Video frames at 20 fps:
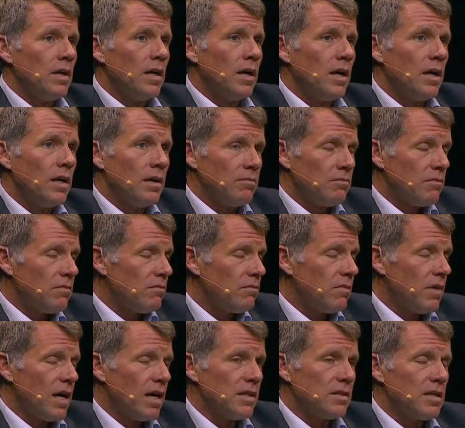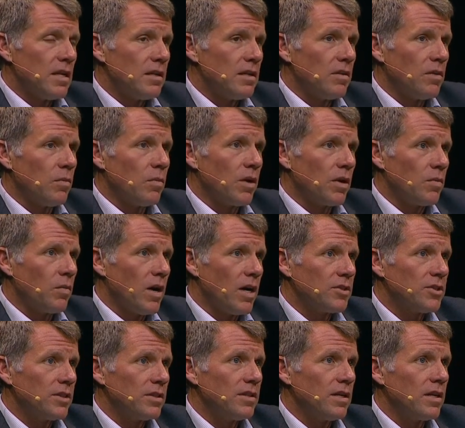Um, I attended the one in
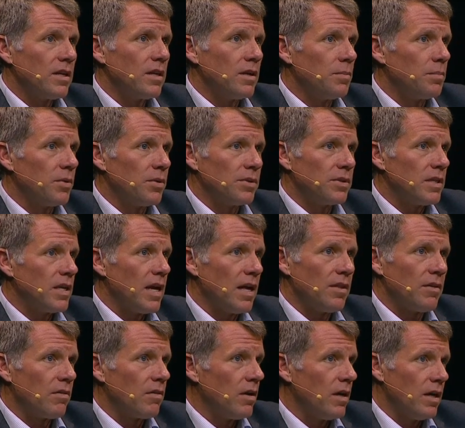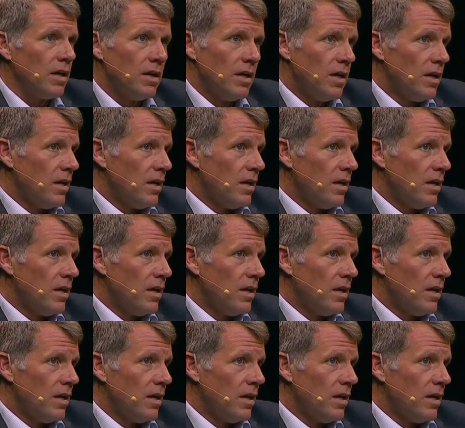Washington, and it pulled together a,